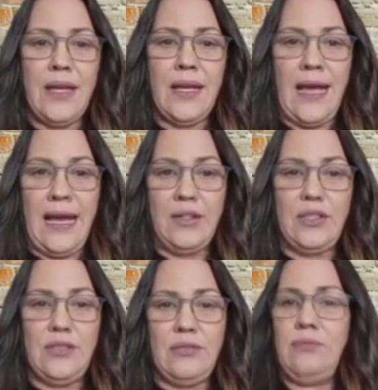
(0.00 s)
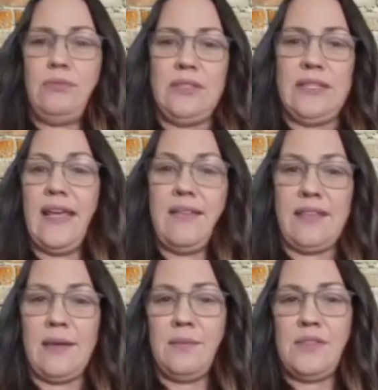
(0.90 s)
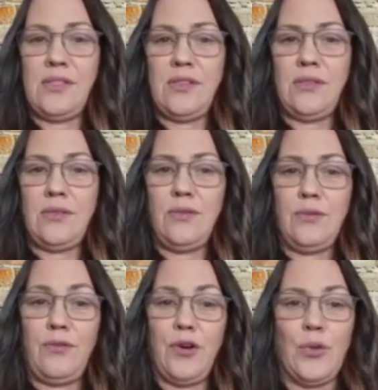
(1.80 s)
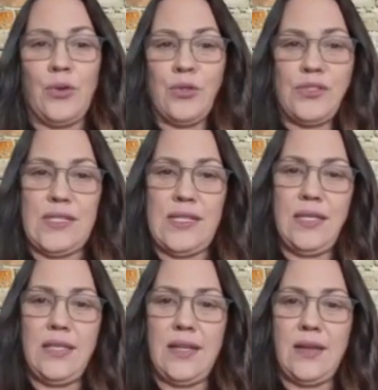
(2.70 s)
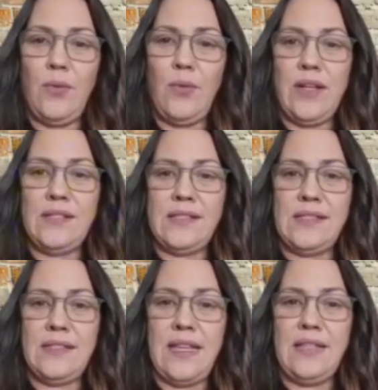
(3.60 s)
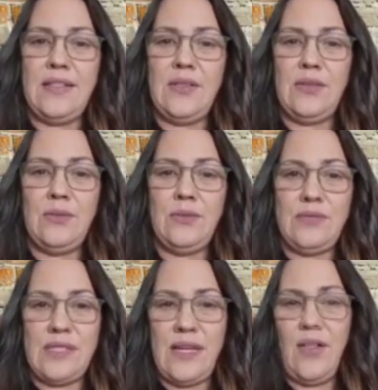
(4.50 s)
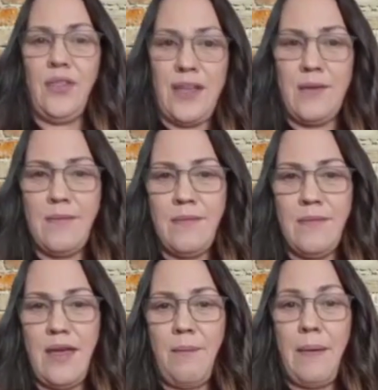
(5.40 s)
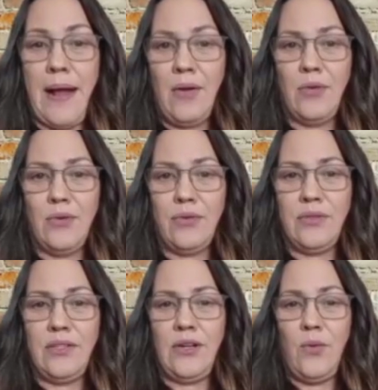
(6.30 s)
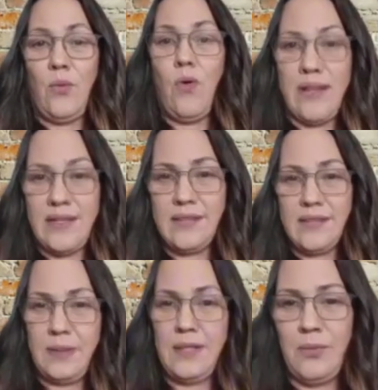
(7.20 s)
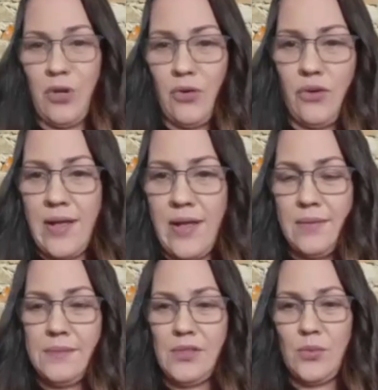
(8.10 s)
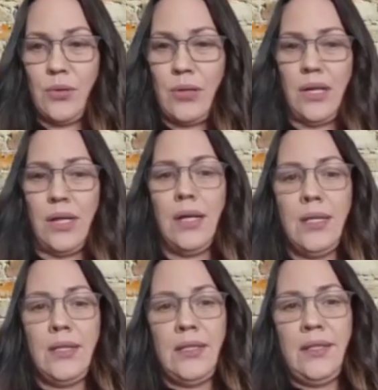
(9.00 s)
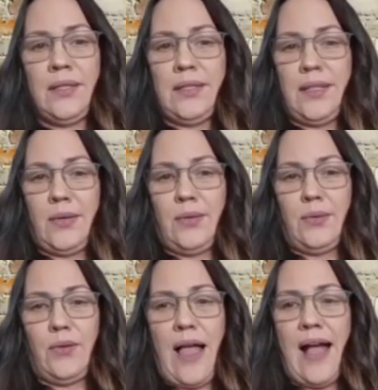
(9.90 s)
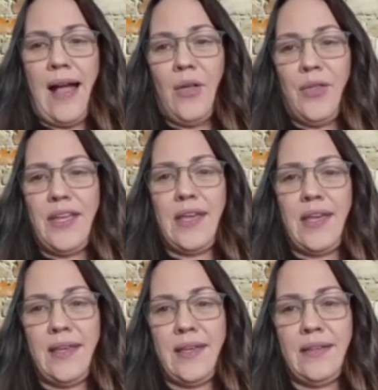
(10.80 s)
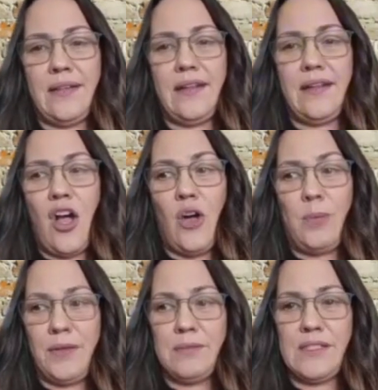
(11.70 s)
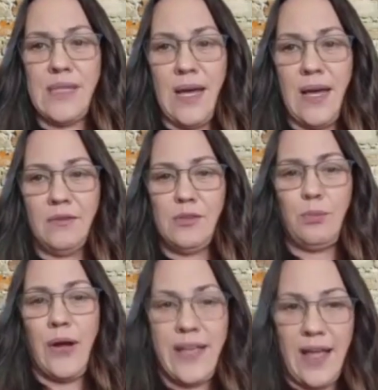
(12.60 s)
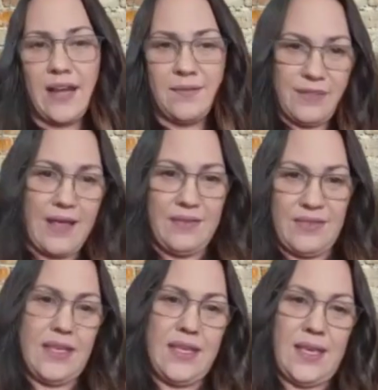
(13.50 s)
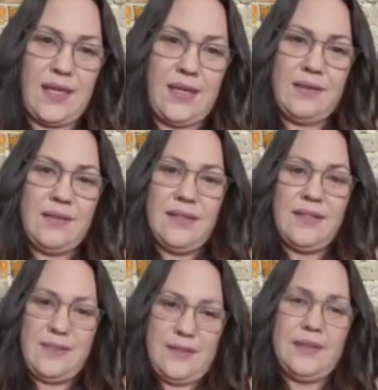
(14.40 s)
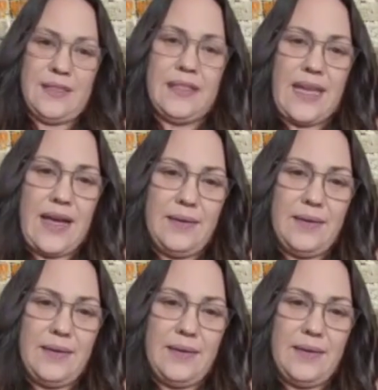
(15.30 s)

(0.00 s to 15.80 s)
How do you get them to further seek? Like, what is it that you tell them about, what is being programmed, or how they can help themselves break out of that thinking? Yeah.